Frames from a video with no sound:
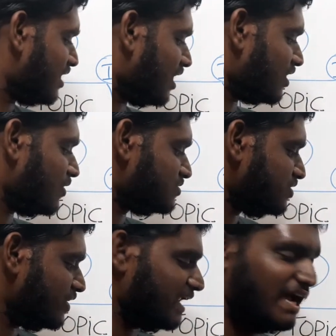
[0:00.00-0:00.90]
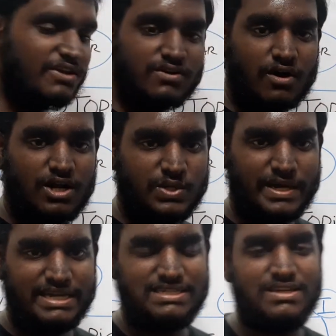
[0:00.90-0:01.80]
and also you can add your call to
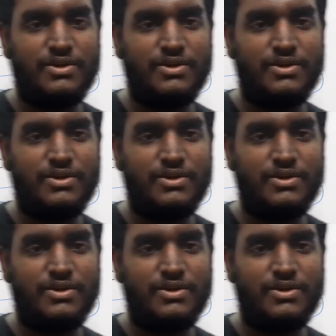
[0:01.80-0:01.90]
action.